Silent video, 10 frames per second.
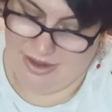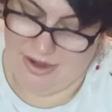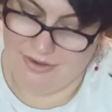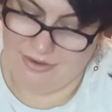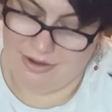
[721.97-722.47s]

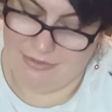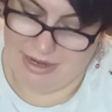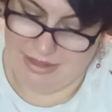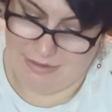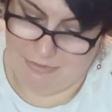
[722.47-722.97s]
Oh no,
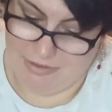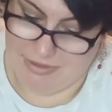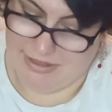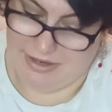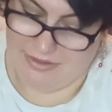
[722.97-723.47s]
wait, that might
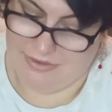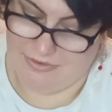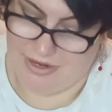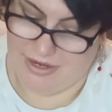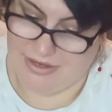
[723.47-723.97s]
be
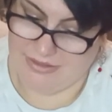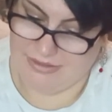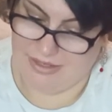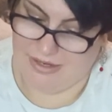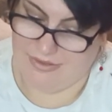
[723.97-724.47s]

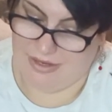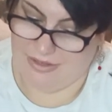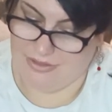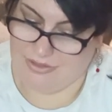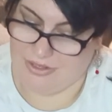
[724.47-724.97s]
Leatherface and
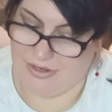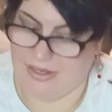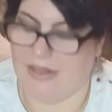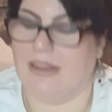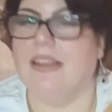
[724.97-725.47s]
then
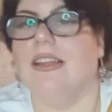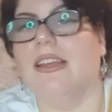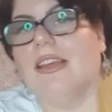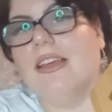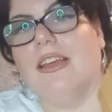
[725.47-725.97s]
Chucky.
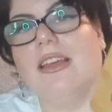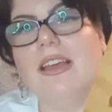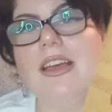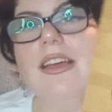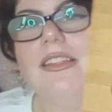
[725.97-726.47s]

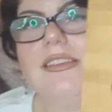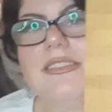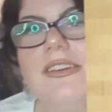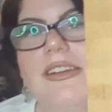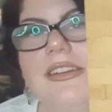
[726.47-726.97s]
Oh, that's
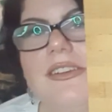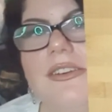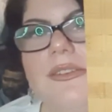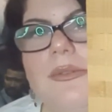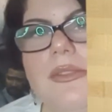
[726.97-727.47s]
kind of
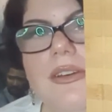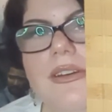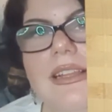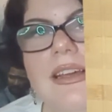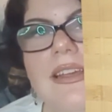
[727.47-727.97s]
cool though.
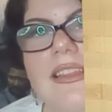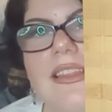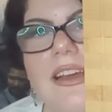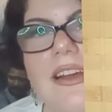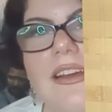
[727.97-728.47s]
I like
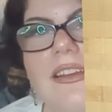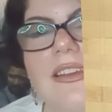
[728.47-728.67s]
that.